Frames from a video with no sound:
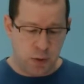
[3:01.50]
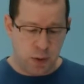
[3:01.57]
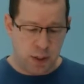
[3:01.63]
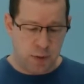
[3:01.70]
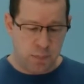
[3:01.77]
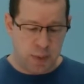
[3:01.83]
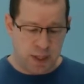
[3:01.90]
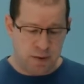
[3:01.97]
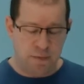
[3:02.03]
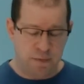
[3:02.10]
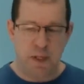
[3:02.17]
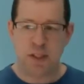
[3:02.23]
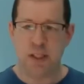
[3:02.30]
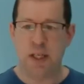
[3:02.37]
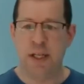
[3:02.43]
benefits,
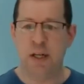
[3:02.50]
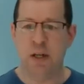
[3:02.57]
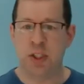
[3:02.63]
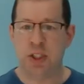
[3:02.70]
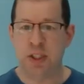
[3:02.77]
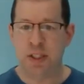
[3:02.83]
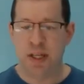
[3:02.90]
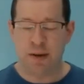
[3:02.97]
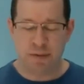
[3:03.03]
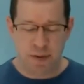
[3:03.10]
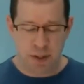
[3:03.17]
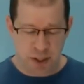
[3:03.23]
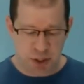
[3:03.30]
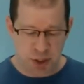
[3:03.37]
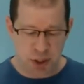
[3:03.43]
and here's the
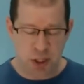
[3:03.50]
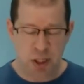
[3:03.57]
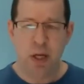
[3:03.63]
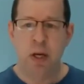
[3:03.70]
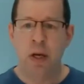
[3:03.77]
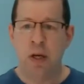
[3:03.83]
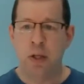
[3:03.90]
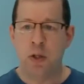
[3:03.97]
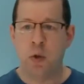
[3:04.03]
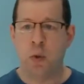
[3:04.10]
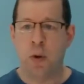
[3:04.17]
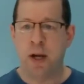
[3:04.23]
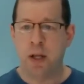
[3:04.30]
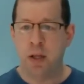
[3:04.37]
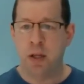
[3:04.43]
definition
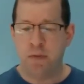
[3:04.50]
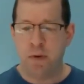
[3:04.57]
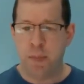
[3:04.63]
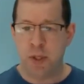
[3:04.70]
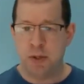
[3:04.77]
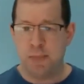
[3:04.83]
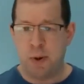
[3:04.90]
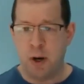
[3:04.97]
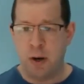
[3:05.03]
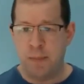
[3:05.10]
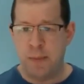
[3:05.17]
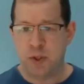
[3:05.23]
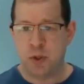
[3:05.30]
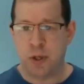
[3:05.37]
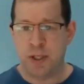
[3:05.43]
directly from the Department of
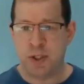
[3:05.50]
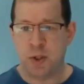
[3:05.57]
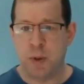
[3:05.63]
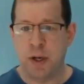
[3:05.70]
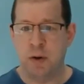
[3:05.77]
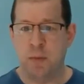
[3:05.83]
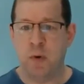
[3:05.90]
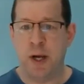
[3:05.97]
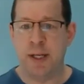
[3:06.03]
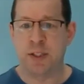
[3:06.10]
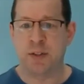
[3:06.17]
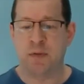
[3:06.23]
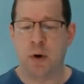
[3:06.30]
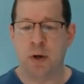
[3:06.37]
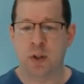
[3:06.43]
Treasury as
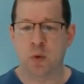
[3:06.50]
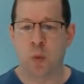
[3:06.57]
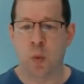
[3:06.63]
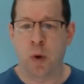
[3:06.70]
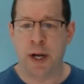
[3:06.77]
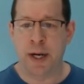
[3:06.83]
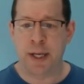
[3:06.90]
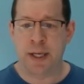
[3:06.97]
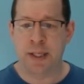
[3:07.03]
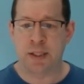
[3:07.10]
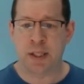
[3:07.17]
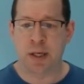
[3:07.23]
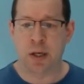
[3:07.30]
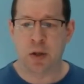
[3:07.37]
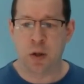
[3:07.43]
far as what is
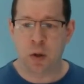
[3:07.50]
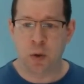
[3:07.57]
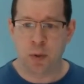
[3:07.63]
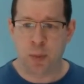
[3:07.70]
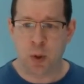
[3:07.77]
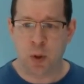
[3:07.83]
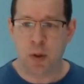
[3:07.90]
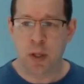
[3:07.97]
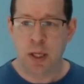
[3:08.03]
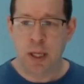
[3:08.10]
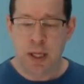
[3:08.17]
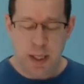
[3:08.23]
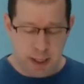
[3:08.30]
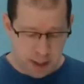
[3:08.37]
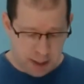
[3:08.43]
includable
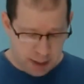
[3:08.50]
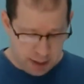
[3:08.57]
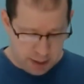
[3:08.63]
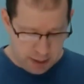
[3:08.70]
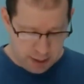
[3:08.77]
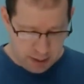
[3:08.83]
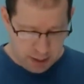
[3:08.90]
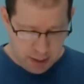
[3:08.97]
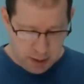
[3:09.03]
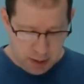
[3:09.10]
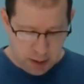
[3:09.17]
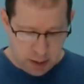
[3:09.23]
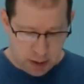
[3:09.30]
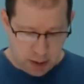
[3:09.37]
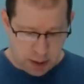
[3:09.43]
in
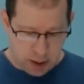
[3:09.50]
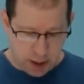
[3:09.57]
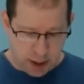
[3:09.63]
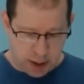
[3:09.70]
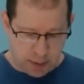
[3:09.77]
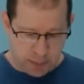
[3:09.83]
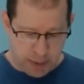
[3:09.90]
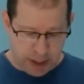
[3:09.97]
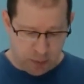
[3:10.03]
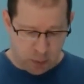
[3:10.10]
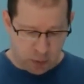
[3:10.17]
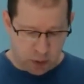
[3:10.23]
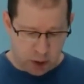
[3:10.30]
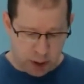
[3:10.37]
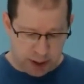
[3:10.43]
payroll
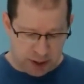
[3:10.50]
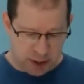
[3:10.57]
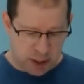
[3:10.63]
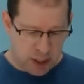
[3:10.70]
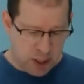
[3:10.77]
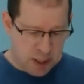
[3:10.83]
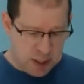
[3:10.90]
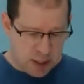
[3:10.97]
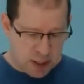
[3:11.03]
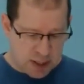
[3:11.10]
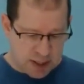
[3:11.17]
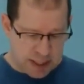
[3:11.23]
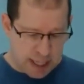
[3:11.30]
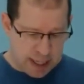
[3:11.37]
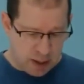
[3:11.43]
costs:
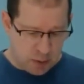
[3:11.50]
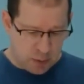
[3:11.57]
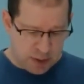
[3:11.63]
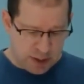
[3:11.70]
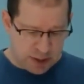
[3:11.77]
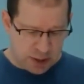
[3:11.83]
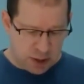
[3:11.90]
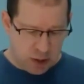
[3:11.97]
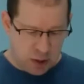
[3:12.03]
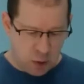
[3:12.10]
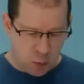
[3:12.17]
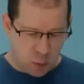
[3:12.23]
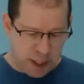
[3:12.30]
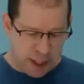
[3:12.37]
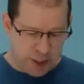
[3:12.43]
salaries,
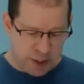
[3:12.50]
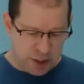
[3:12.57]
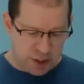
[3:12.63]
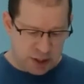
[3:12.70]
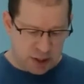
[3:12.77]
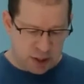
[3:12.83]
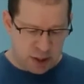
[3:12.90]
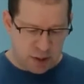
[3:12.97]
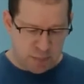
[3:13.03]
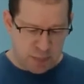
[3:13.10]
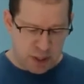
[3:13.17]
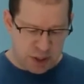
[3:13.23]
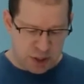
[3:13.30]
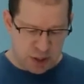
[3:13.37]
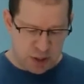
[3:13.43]
wages,
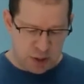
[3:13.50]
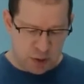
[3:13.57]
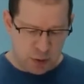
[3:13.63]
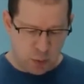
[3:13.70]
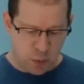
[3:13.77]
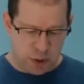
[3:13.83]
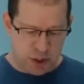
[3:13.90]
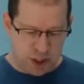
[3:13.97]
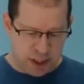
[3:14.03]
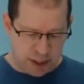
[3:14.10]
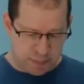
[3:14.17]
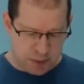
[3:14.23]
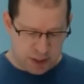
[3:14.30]
commissions, or tips,